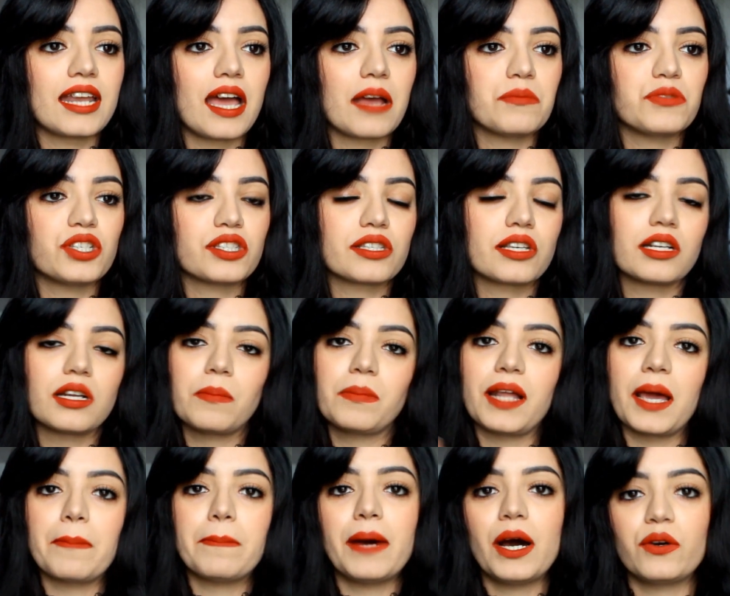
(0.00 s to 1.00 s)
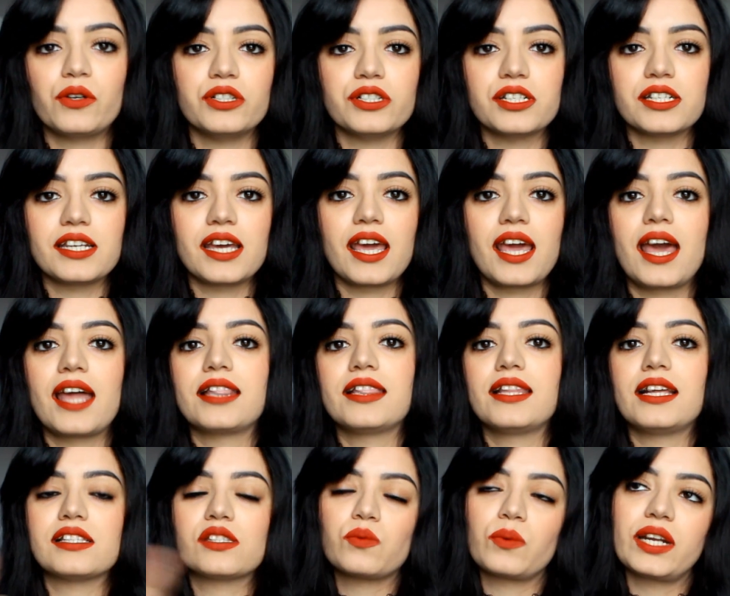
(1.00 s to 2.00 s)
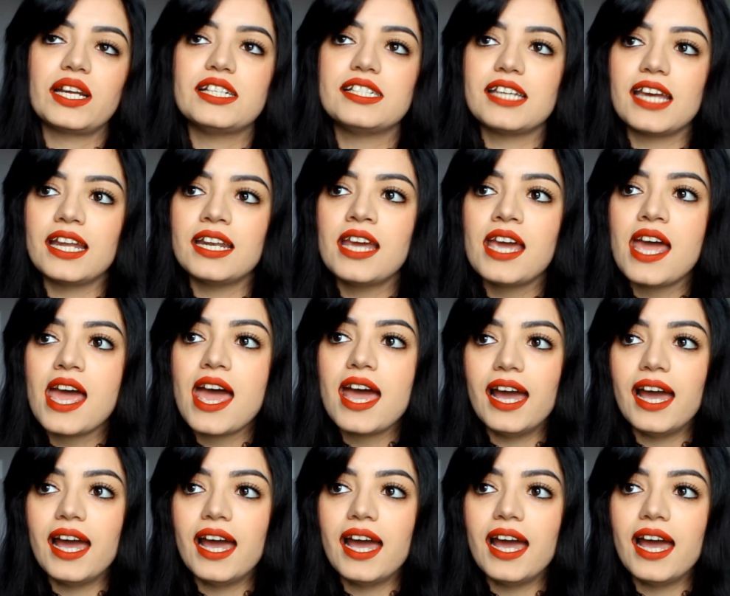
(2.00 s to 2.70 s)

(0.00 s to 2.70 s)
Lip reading: I'm just gonna apply powder today, and that's what I did.